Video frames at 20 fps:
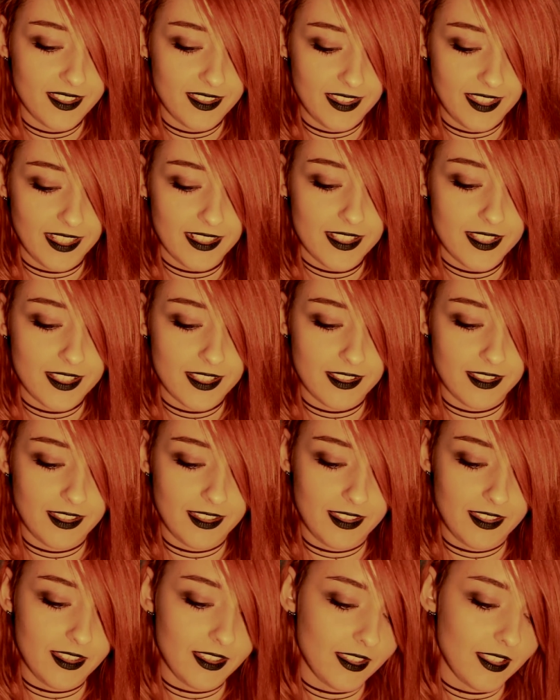That's
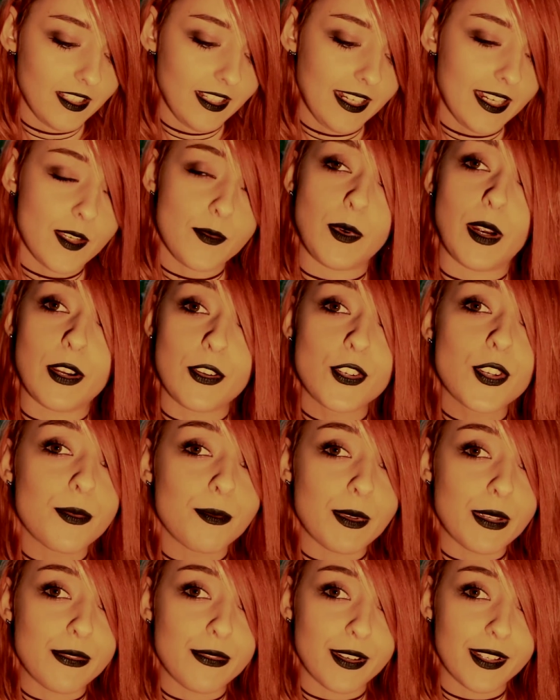the next part. Should
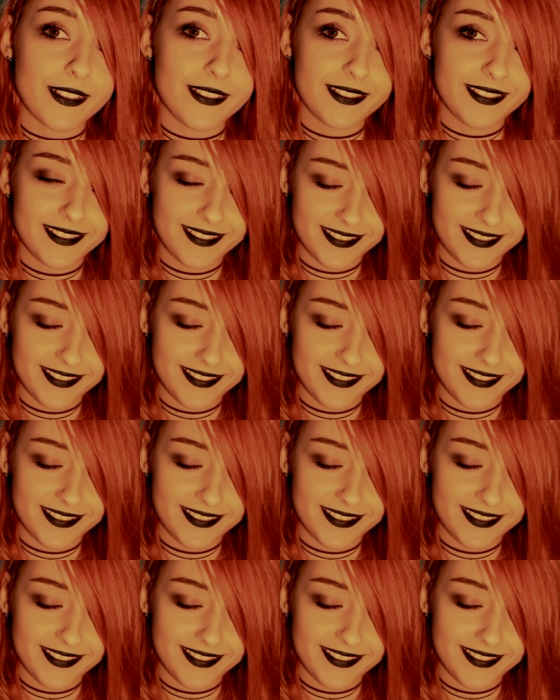be fun.